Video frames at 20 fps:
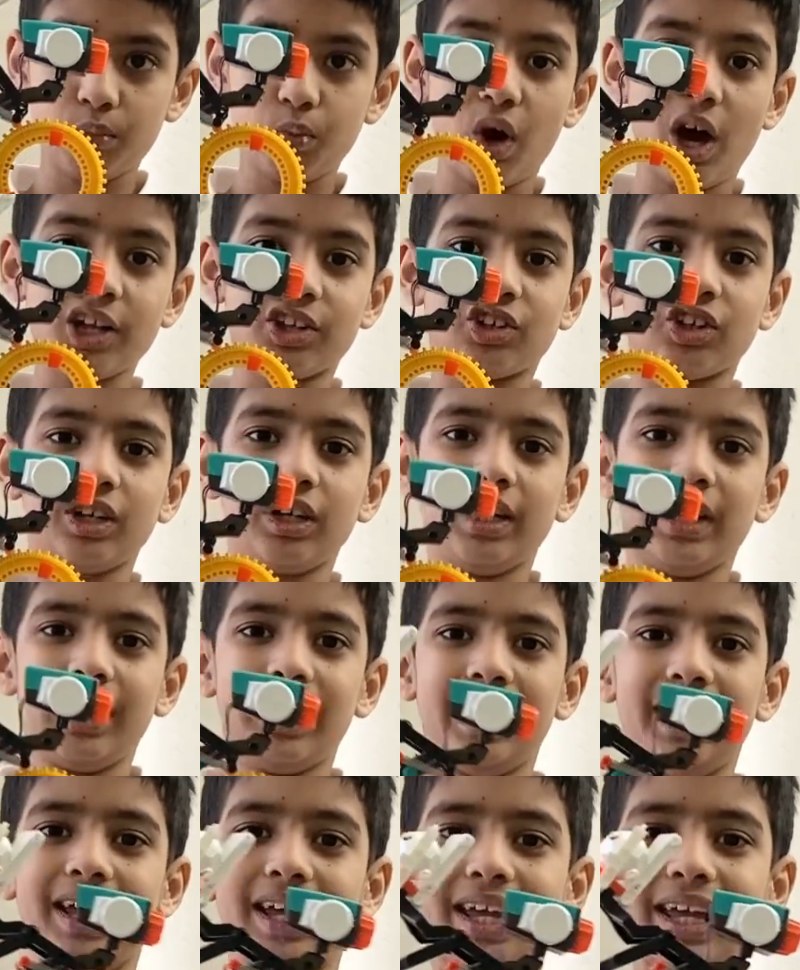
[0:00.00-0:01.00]
watch!
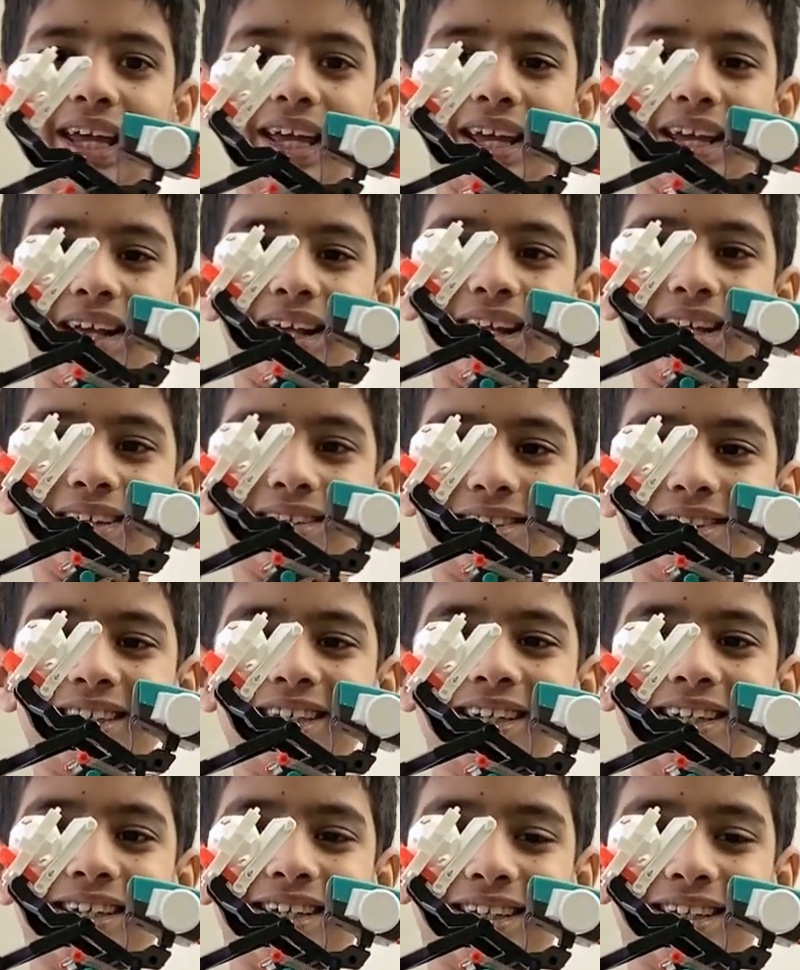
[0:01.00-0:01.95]
See?